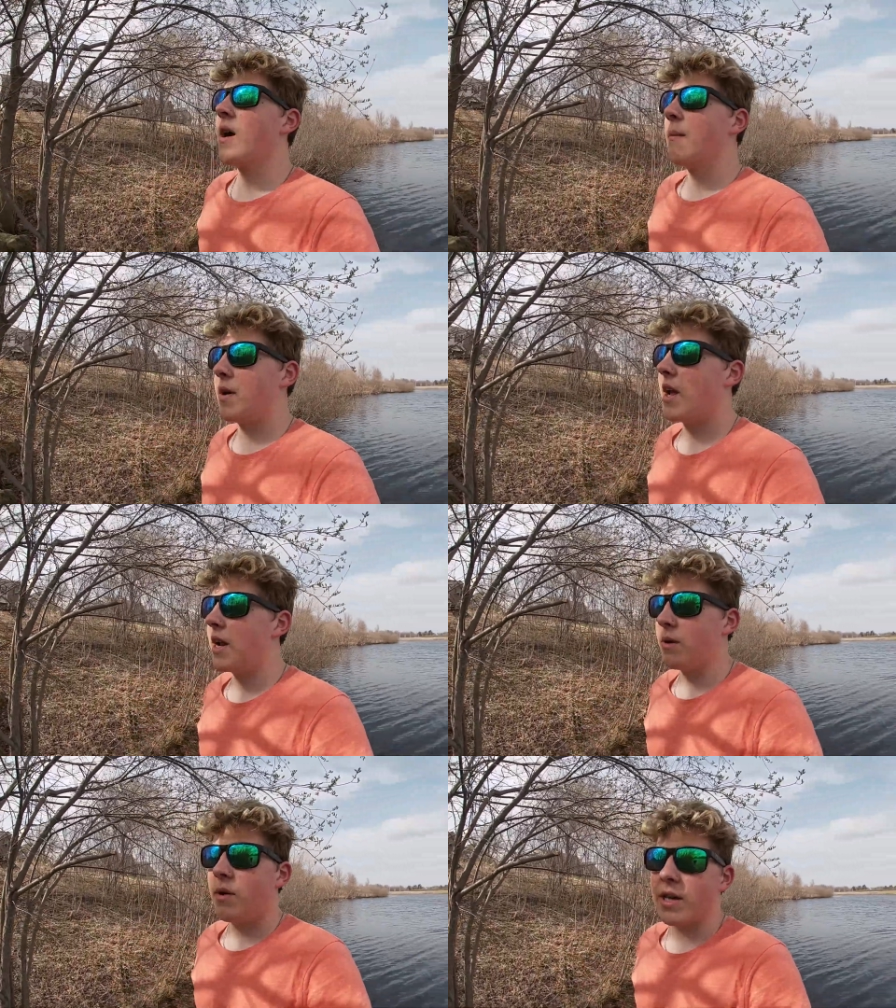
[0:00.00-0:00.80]
But
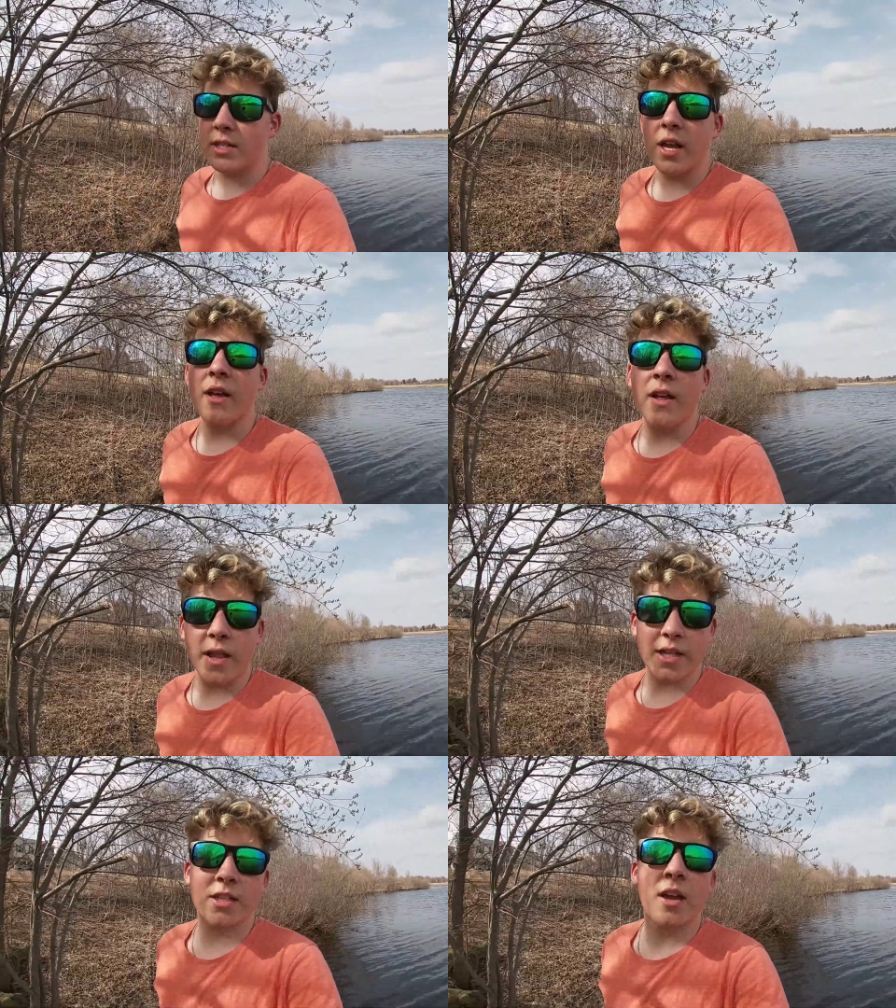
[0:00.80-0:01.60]
anyways,
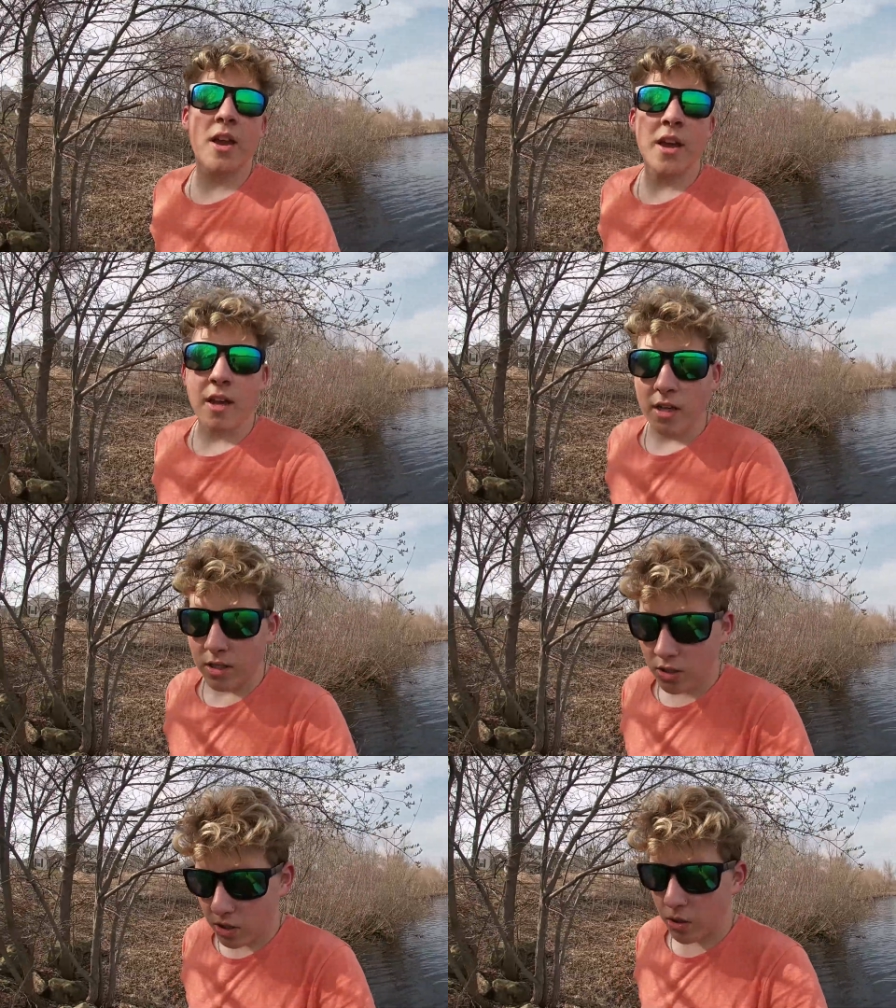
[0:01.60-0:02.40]
let's
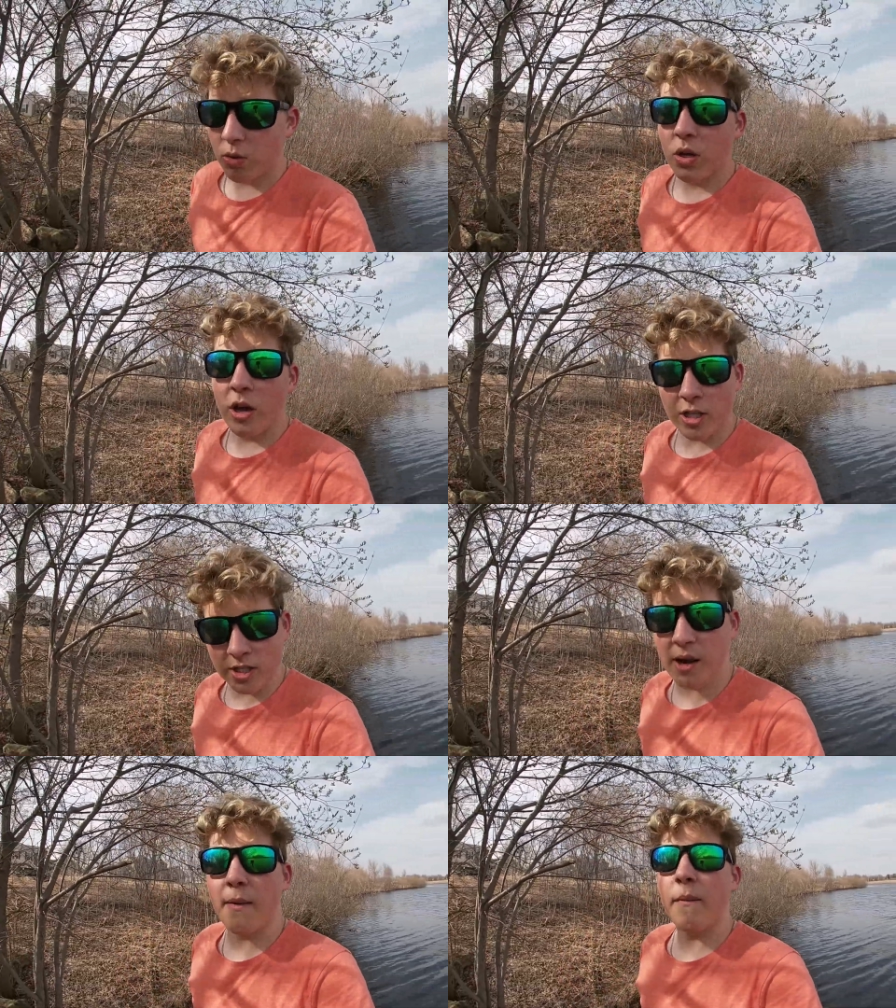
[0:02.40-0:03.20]
do
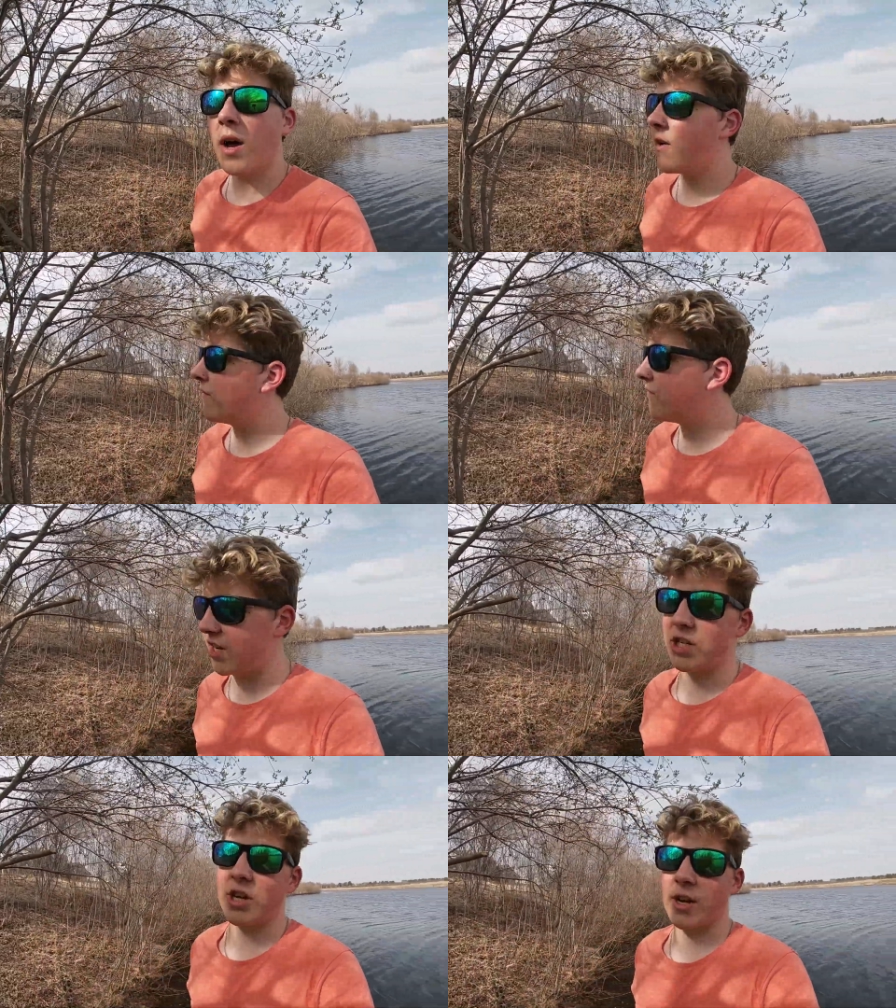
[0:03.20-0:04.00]
some
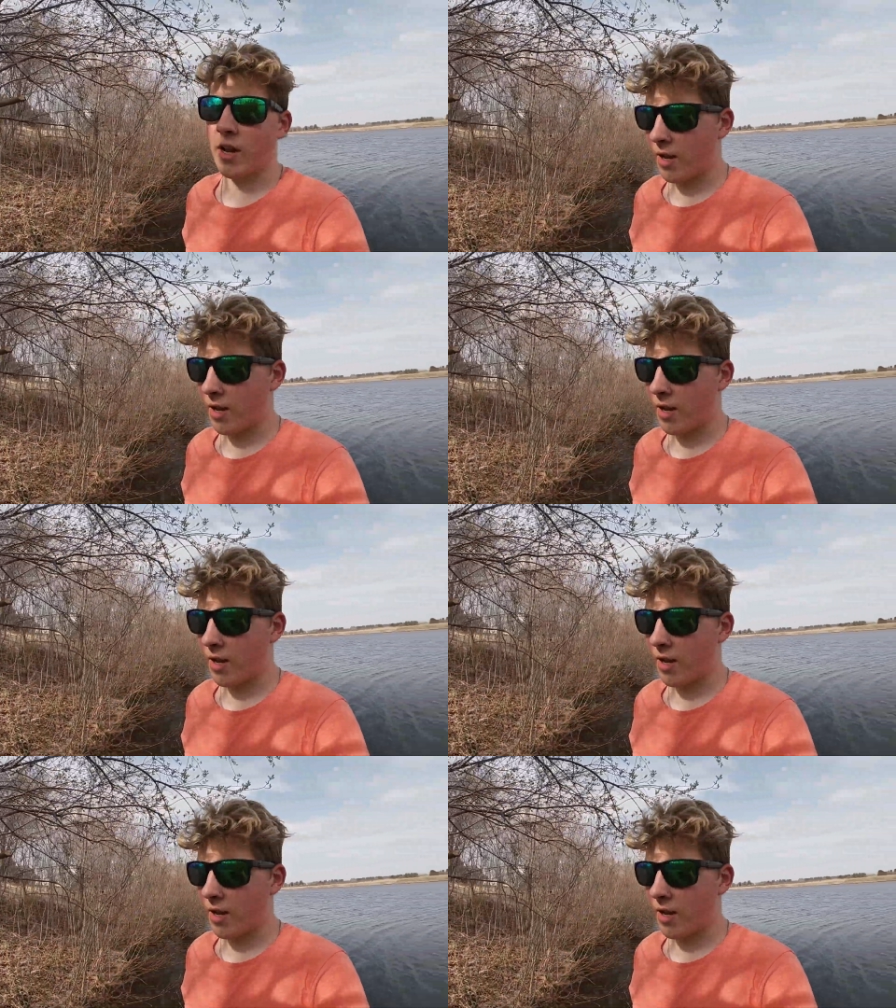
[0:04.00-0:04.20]
fishing.